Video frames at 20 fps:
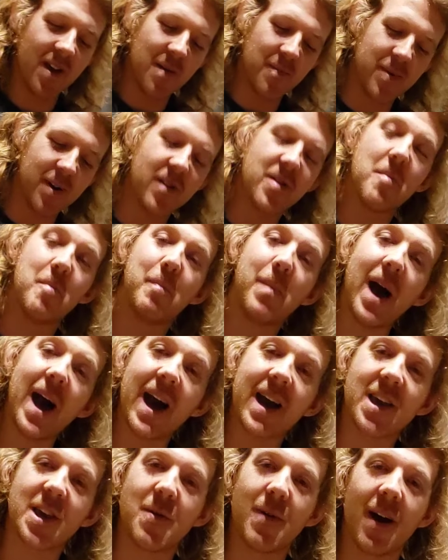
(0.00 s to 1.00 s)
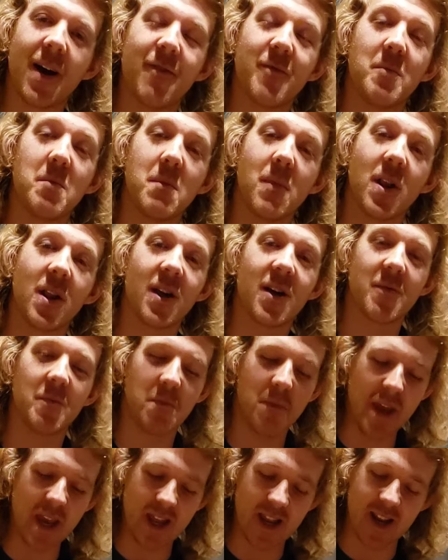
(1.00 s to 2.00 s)
But on the back, you have a lot of
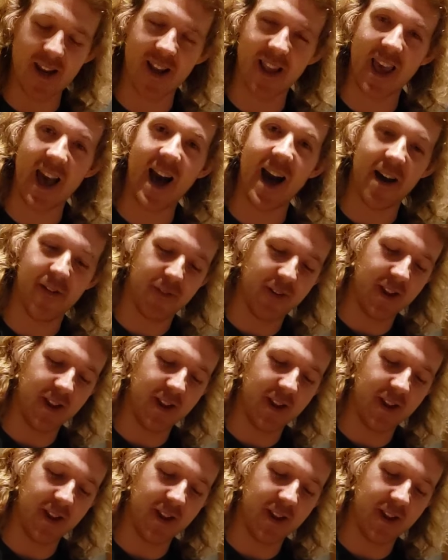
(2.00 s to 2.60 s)
meat and calf,